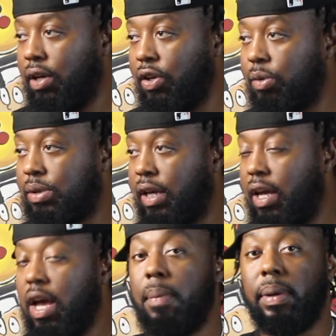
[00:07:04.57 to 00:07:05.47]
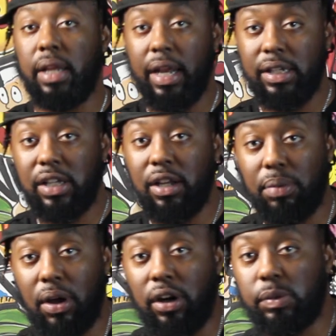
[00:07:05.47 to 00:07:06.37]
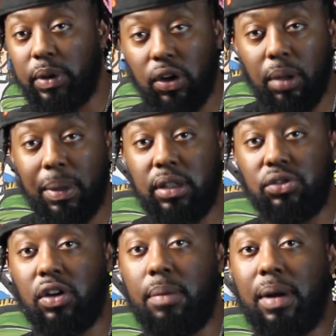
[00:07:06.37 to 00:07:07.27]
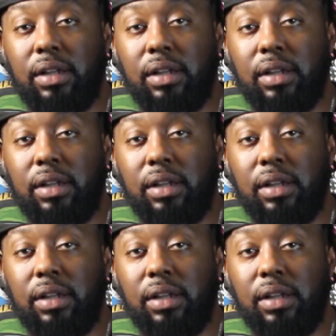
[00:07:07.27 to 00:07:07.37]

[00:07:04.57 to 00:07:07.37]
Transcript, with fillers: You know what I'm saying? But then they said the bloggers be all about the drama.